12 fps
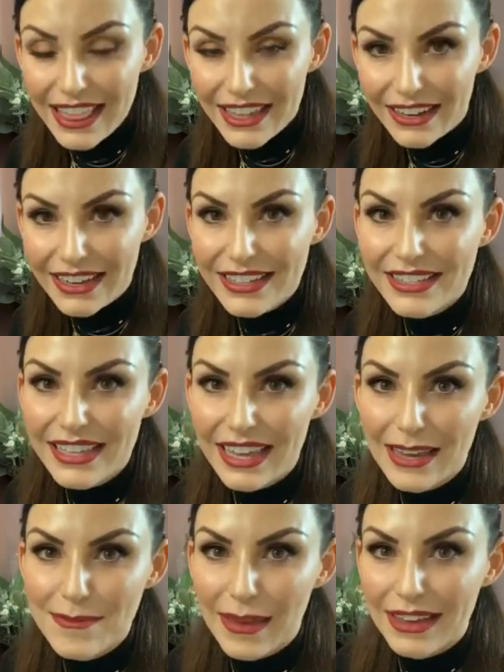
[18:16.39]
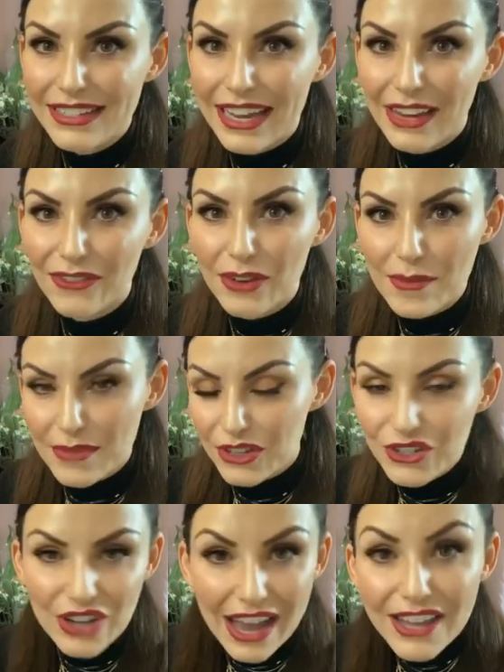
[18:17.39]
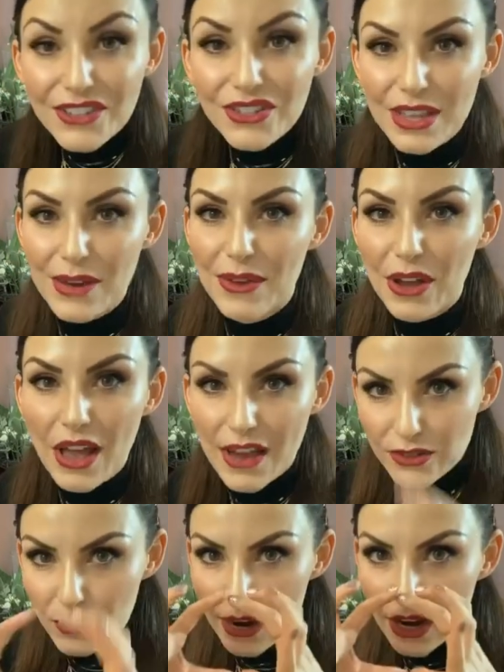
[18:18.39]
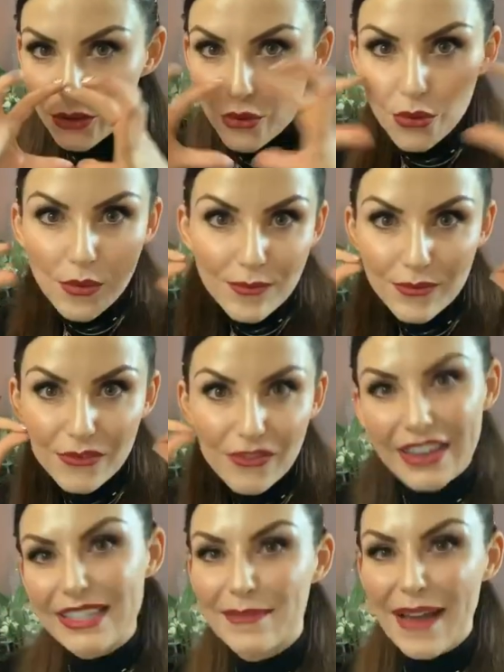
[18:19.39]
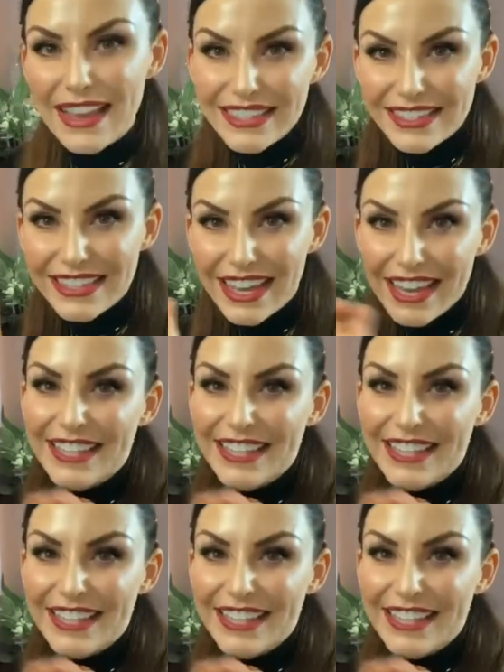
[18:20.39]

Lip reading: there is the mandate from the judge that we all have to wear face masks.